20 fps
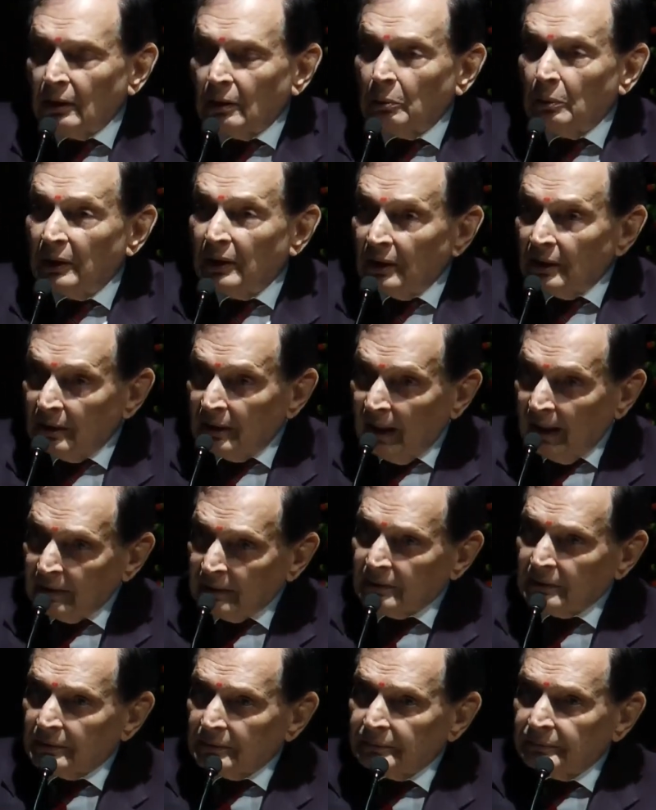We did
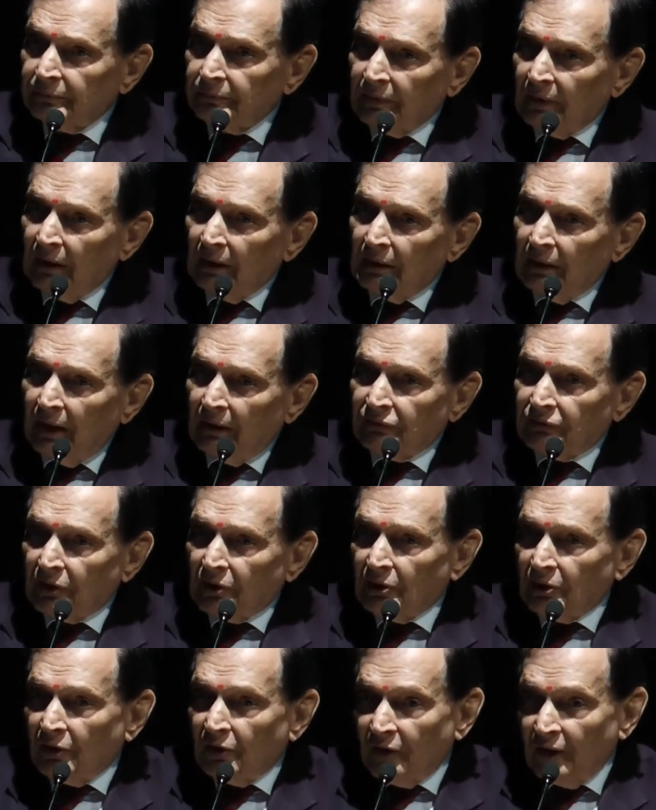that.
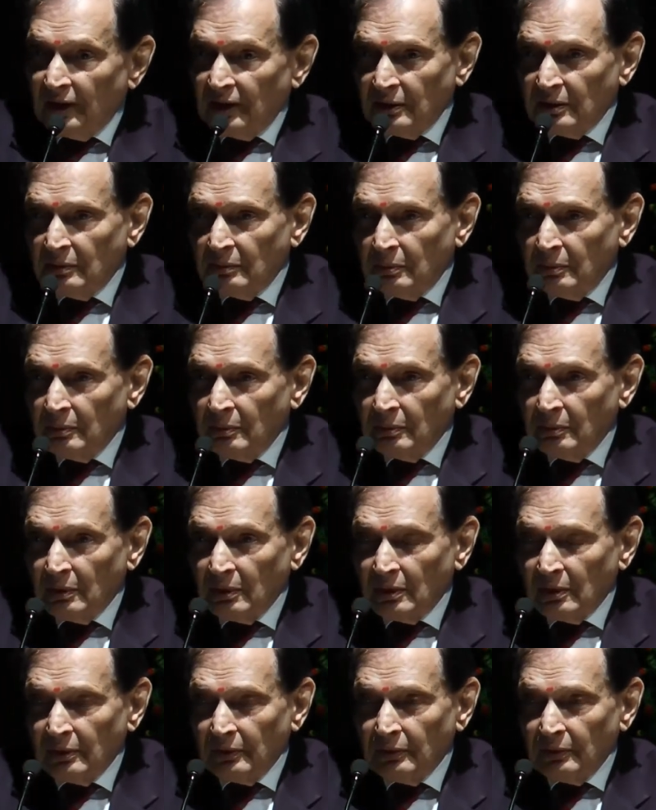After a great
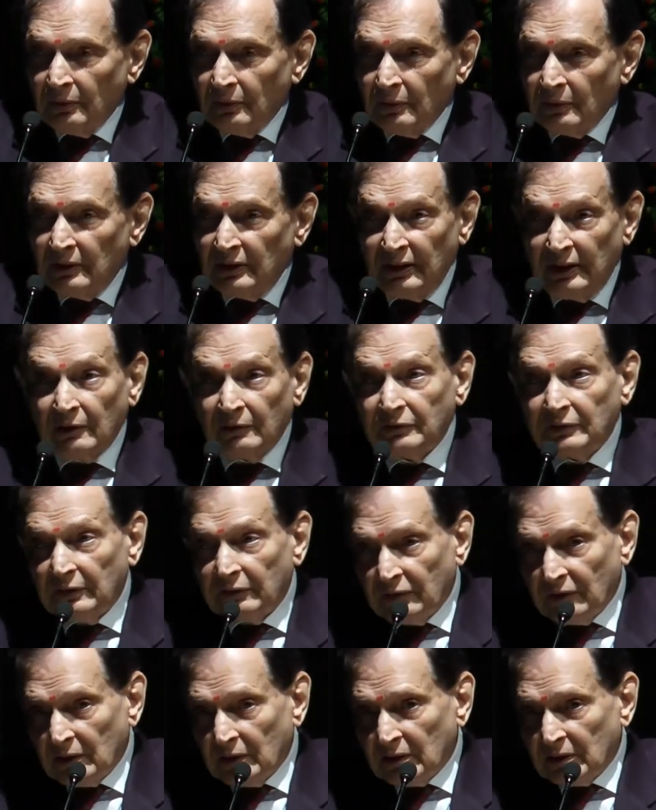deal of
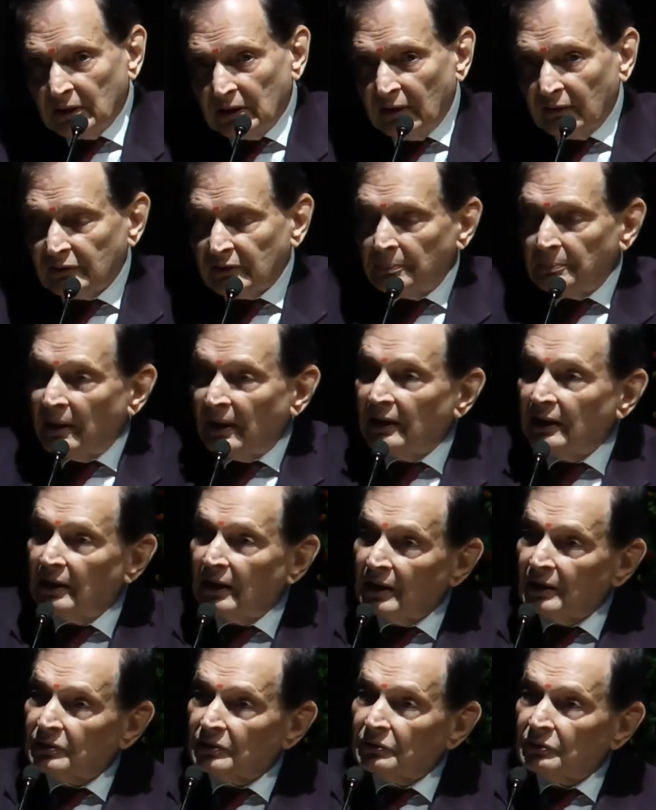difficulty, after many
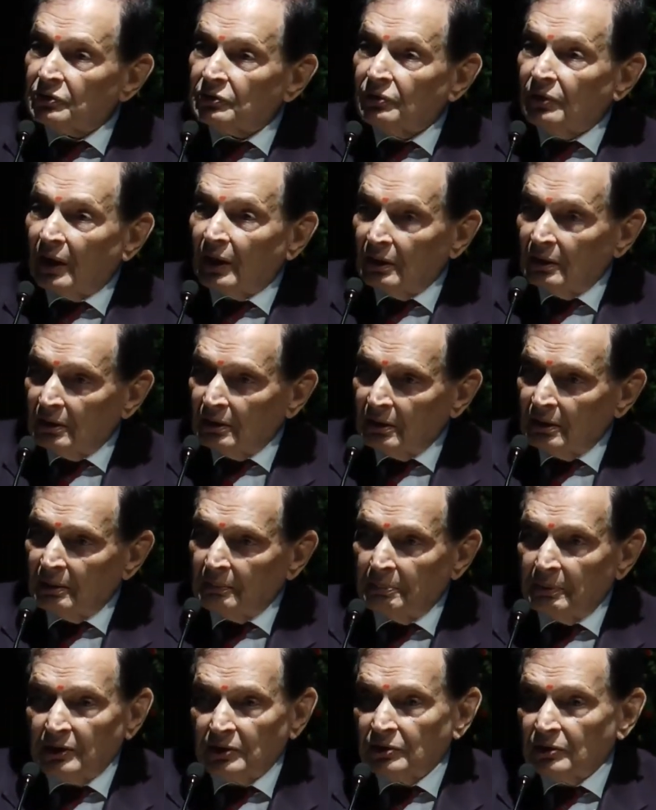days of struggle, the
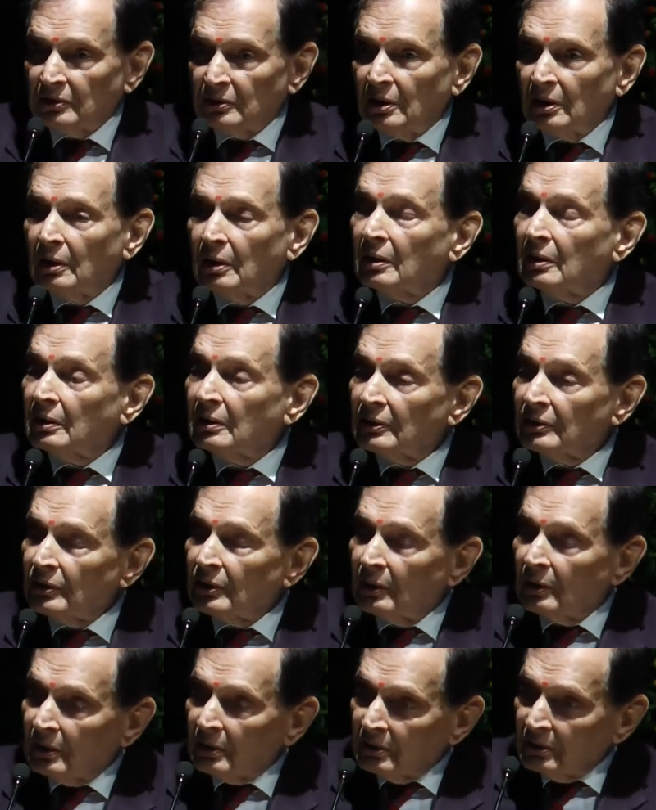patient
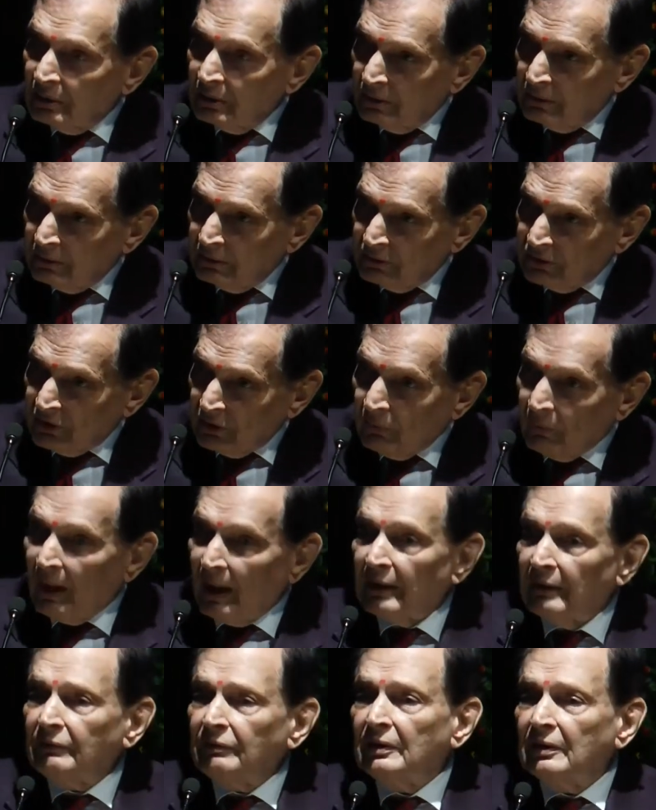
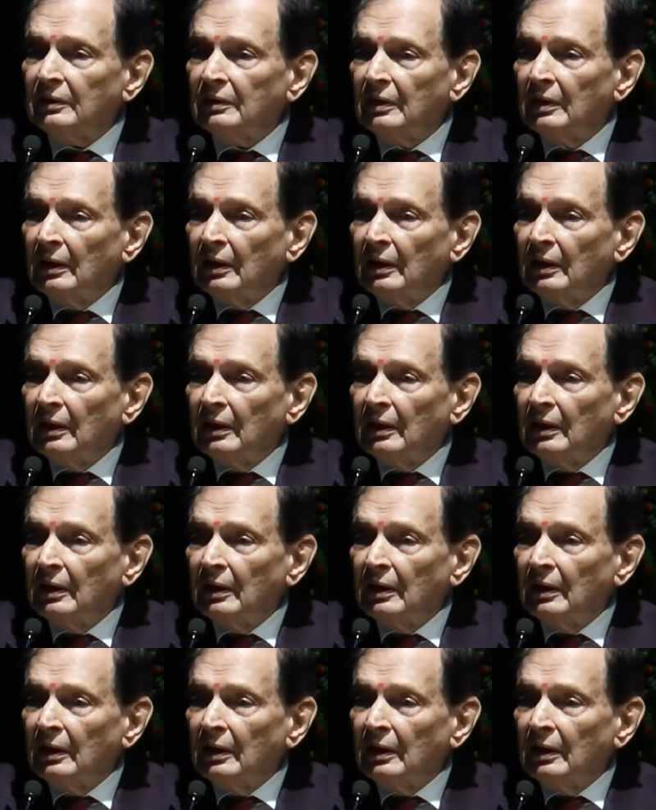survived.